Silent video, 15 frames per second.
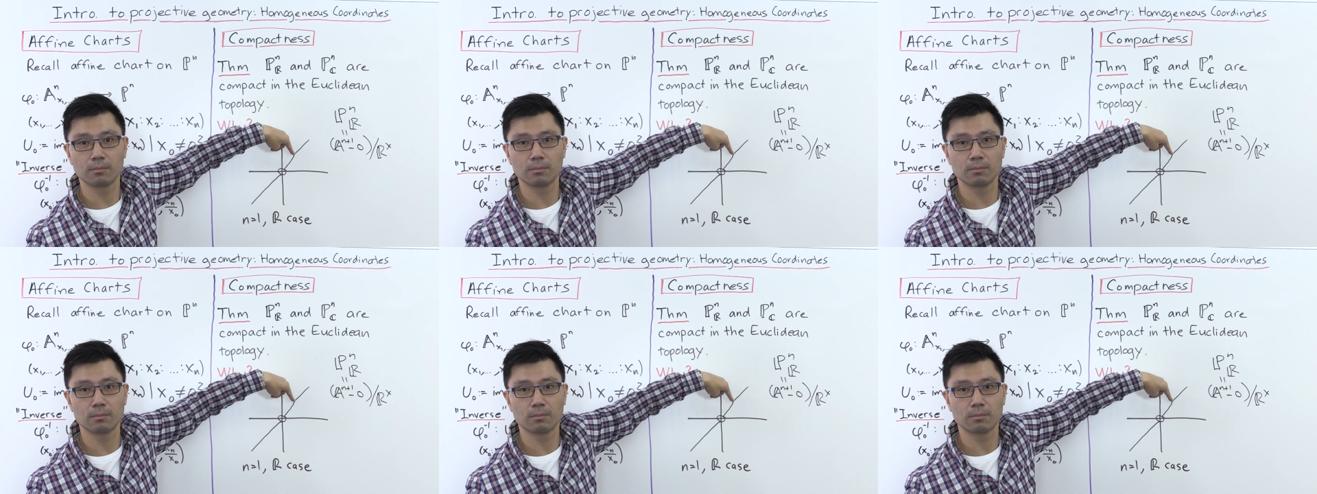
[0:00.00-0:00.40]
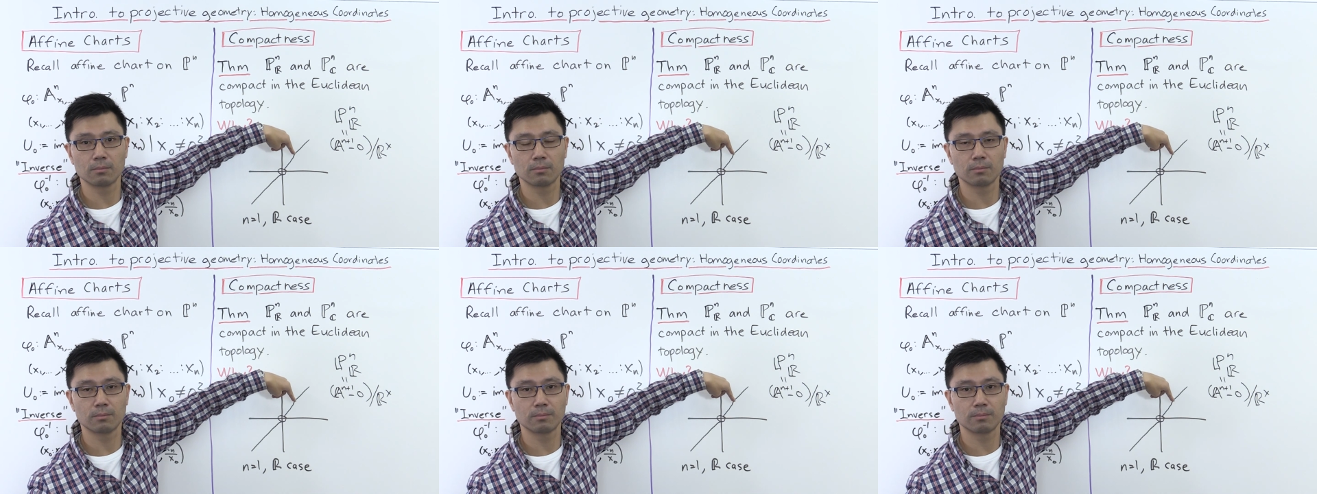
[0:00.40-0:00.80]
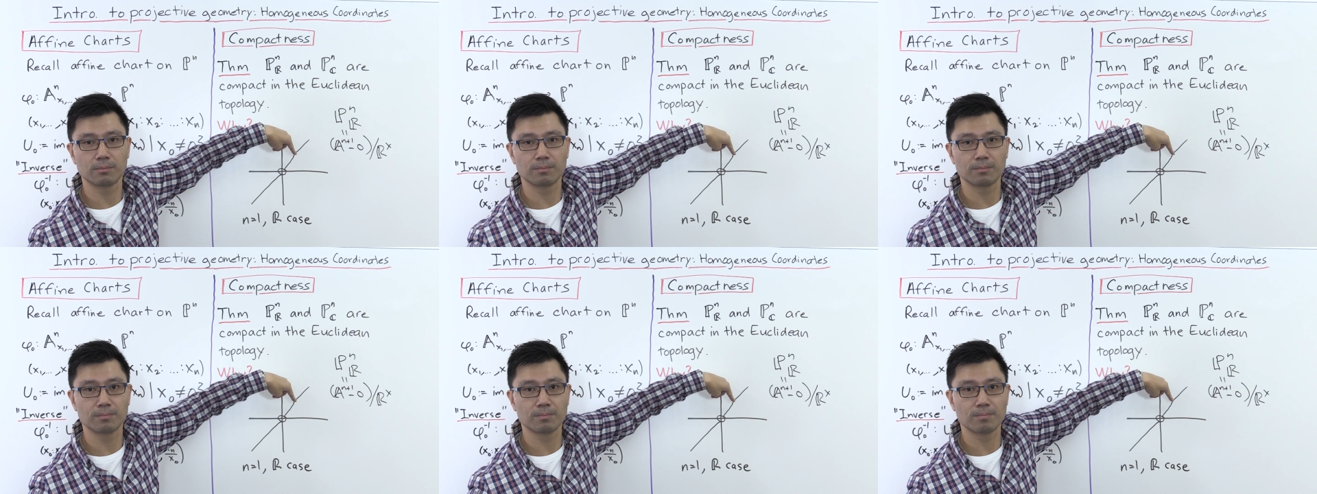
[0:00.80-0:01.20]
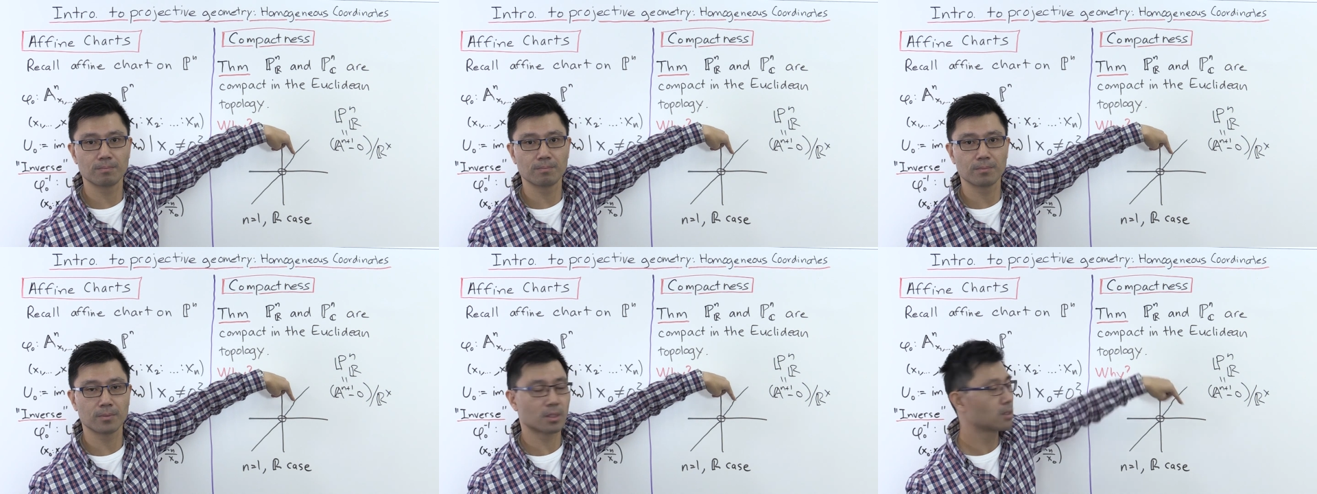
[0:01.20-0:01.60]

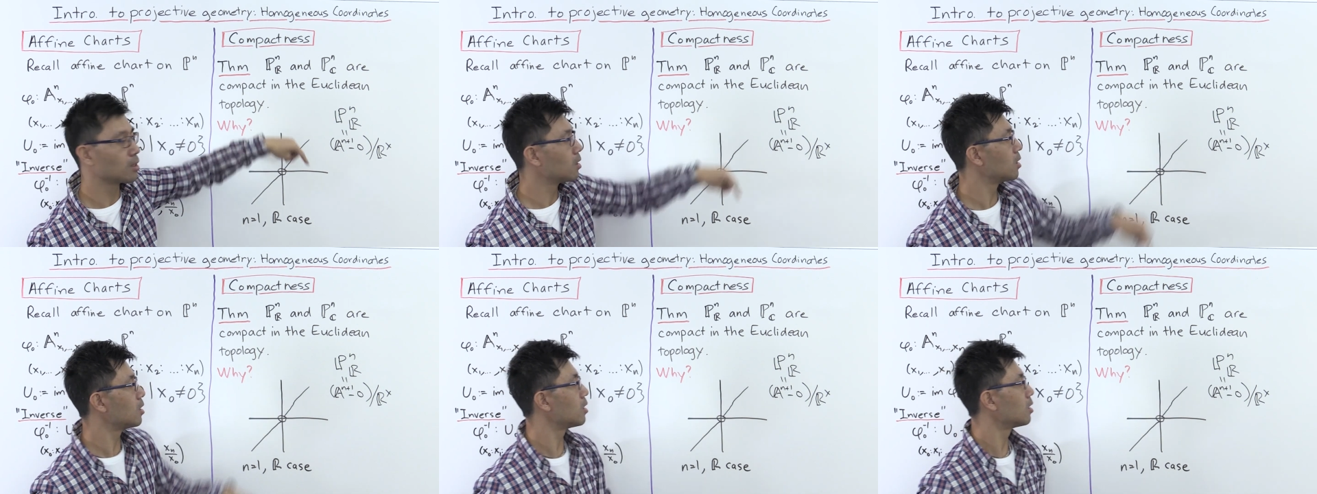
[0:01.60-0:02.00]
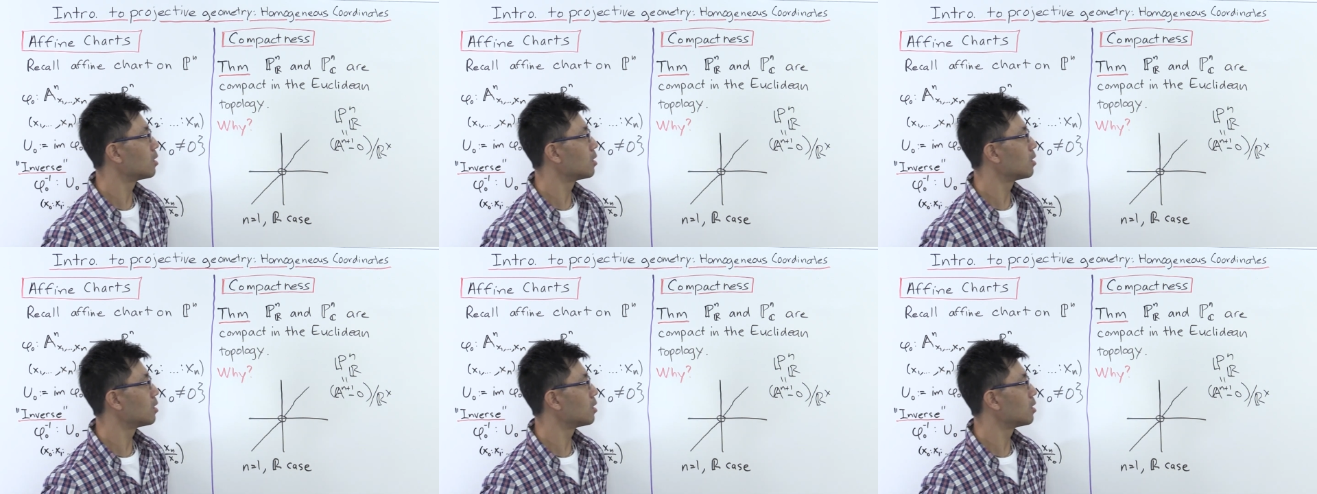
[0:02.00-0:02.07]
No one is speaking in this clip.